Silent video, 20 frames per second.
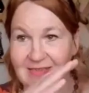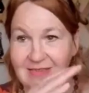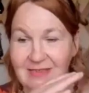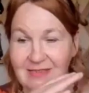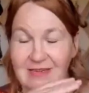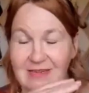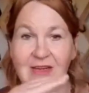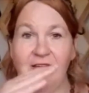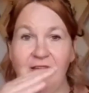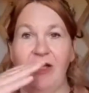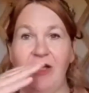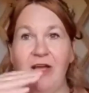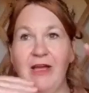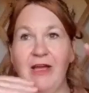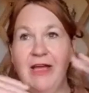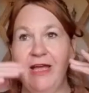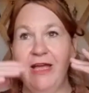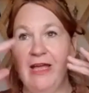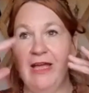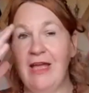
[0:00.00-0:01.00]

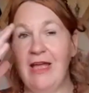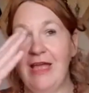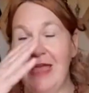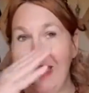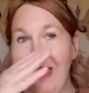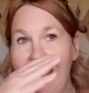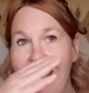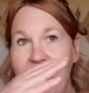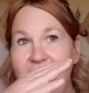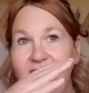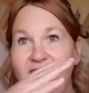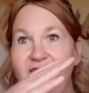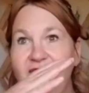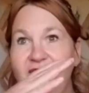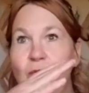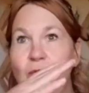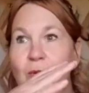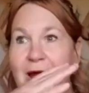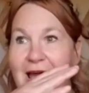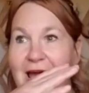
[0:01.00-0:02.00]
is
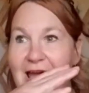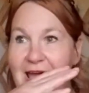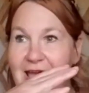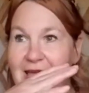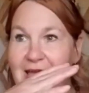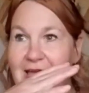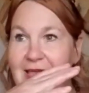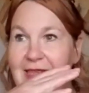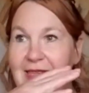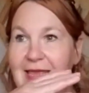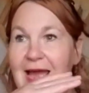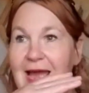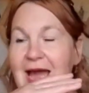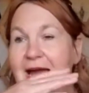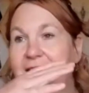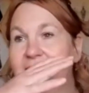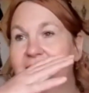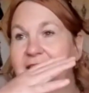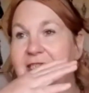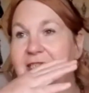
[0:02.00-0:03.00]
the way
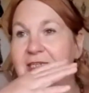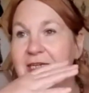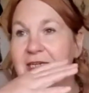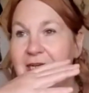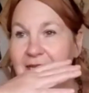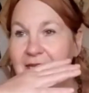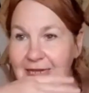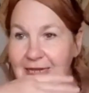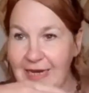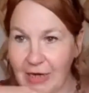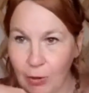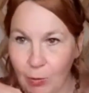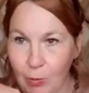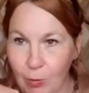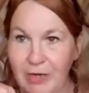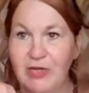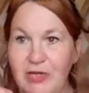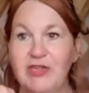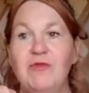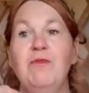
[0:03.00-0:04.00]
that
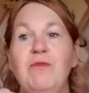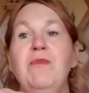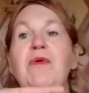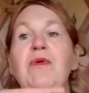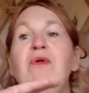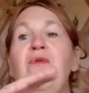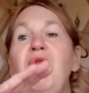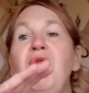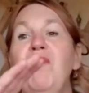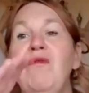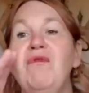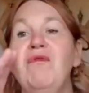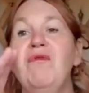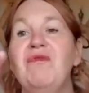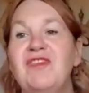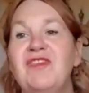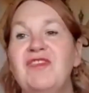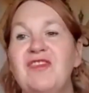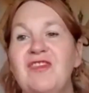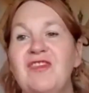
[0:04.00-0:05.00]
liquid
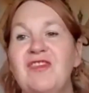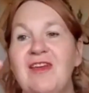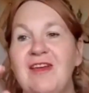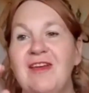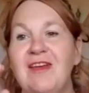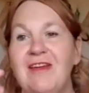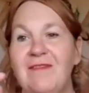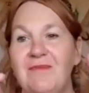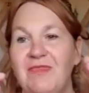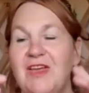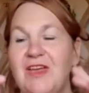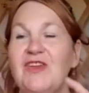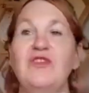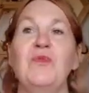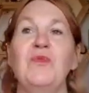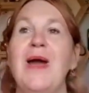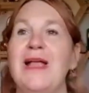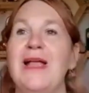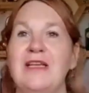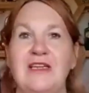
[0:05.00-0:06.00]
moves, as
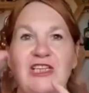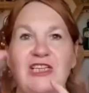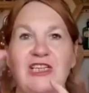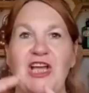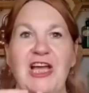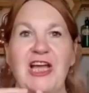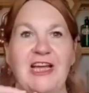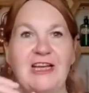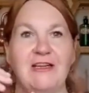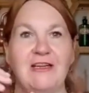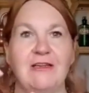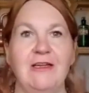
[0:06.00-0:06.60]
well as like